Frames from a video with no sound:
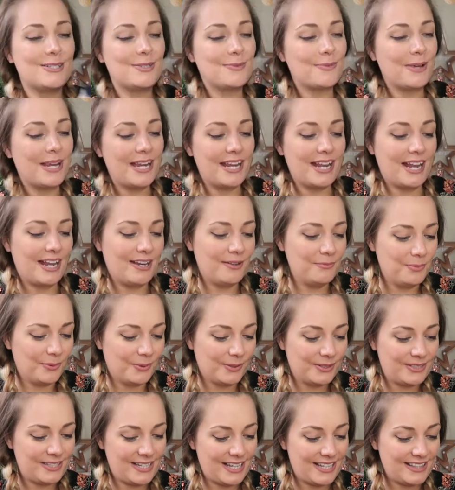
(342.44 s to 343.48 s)
sweet, and I
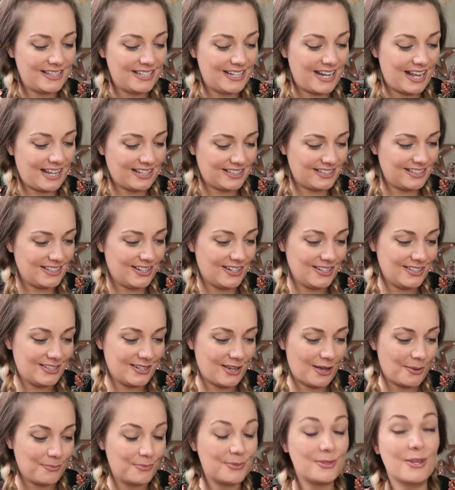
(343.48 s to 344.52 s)
bought it in the next size
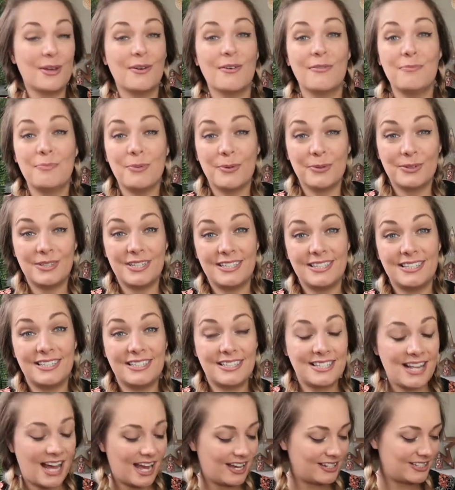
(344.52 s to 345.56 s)
up, so I've bought it to
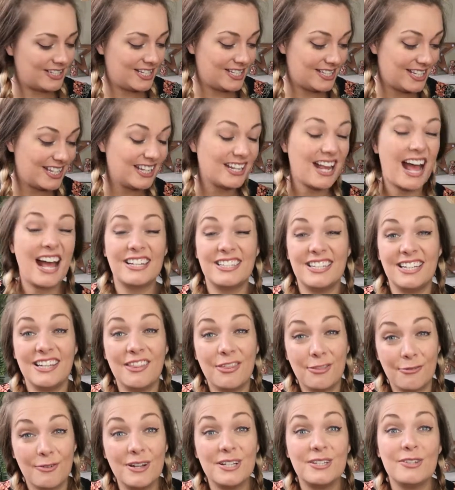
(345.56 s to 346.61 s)
stash. It's actually
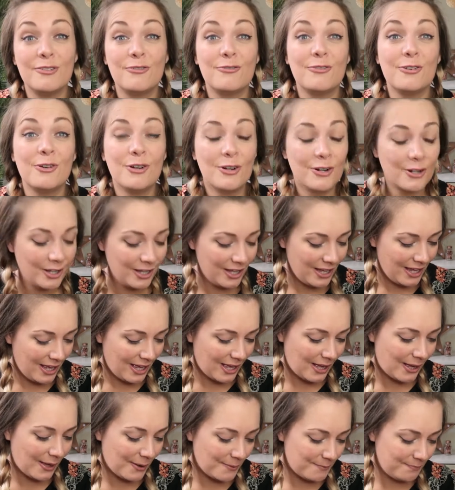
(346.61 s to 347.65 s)
in 3 to 4,
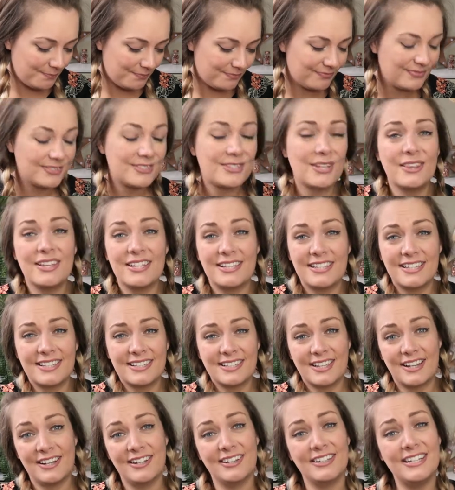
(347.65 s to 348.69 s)
so this is
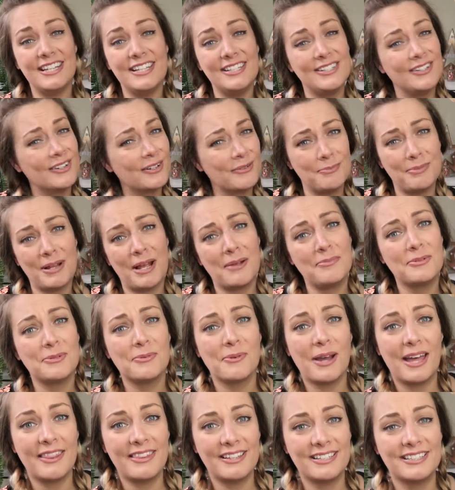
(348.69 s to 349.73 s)
gonna, he's not gonna be able to
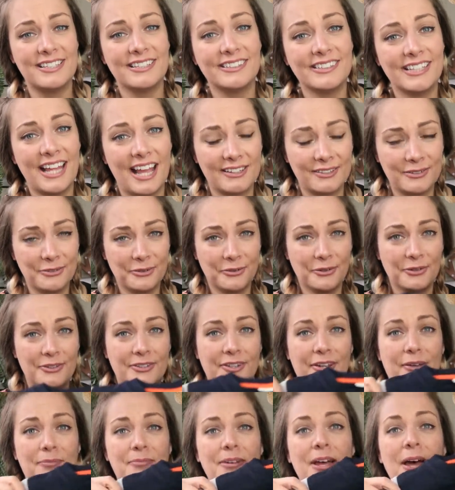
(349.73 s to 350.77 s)
wear this till next
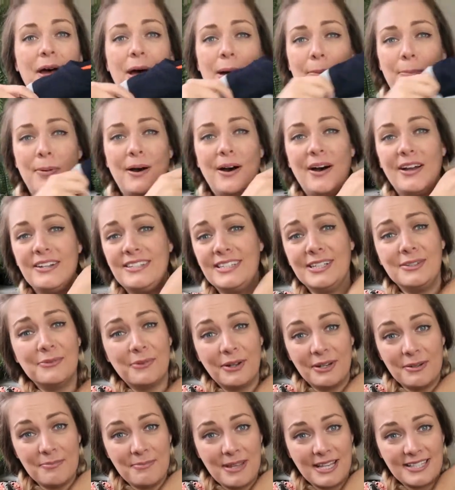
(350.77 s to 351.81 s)
autumn, but I didn't
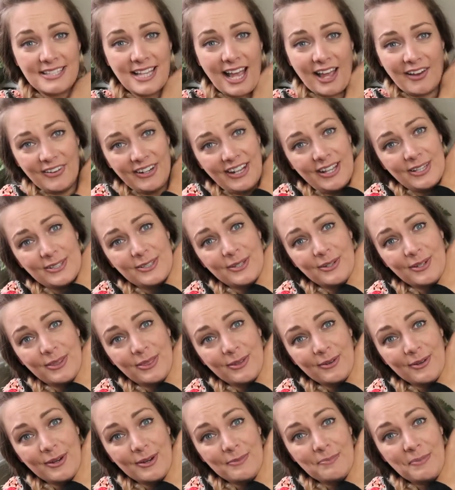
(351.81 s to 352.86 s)
want to miss out on it, so I
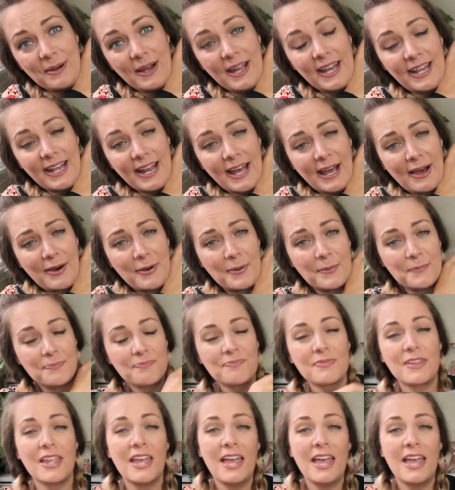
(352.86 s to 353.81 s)
thought I'd buy it now.